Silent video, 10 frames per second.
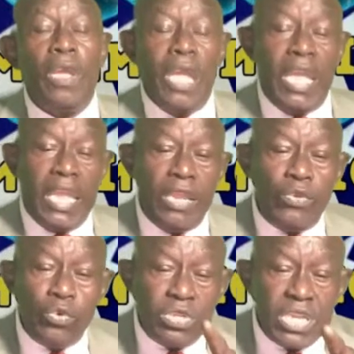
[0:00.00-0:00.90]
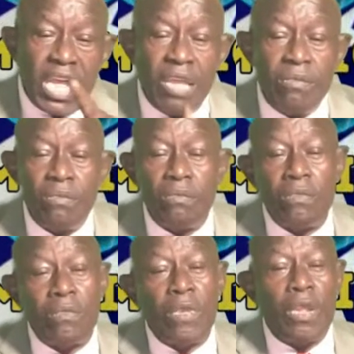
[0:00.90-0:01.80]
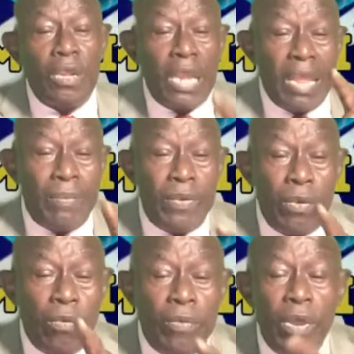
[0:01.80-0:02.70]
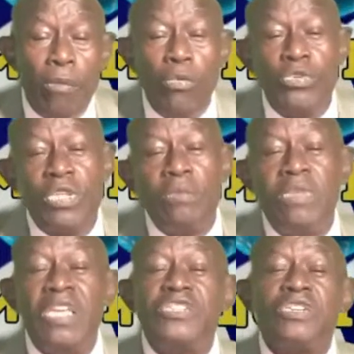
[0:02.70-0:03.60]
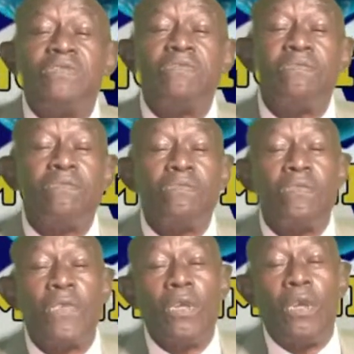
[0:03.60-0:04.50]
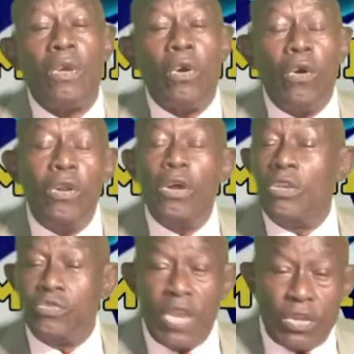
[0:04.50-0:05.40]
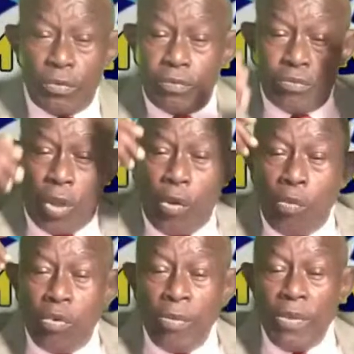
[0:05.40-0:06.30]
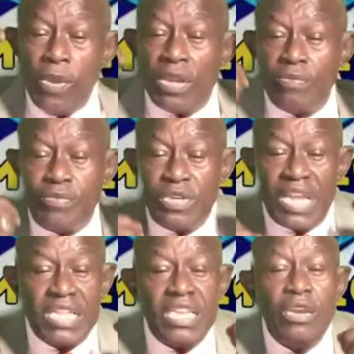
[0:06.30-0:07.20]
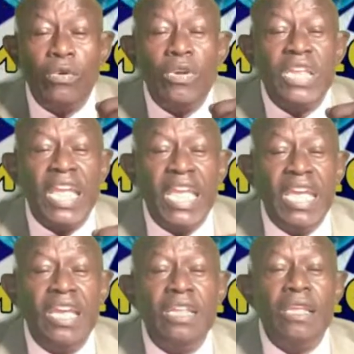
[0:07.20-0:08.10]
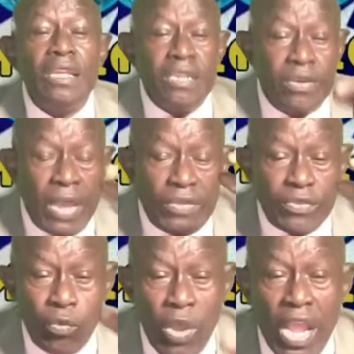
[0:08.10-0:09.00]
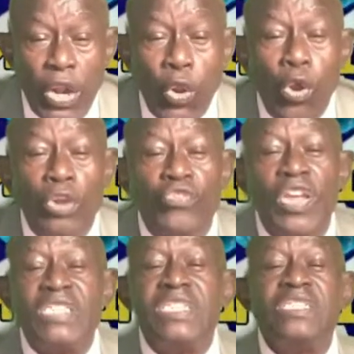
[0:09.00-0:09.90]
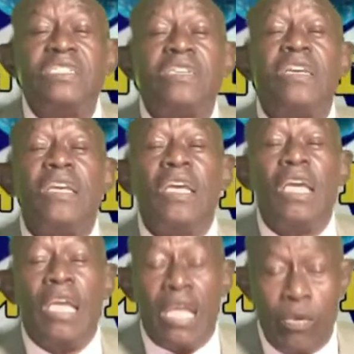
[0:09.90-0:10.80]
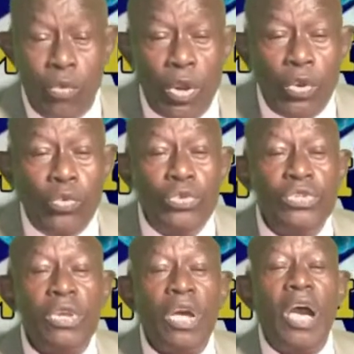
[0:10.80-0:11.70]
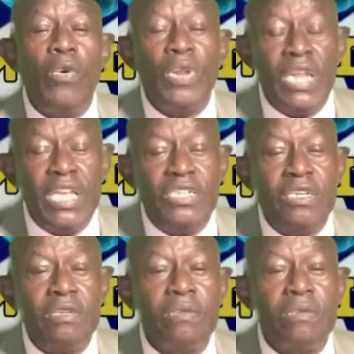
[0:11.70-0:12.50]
And in no time, Liberia will be a Muslim nation. All of us will have to, our women will have to put that thing over their hair. They will have to wear long dresses. We lose our nation.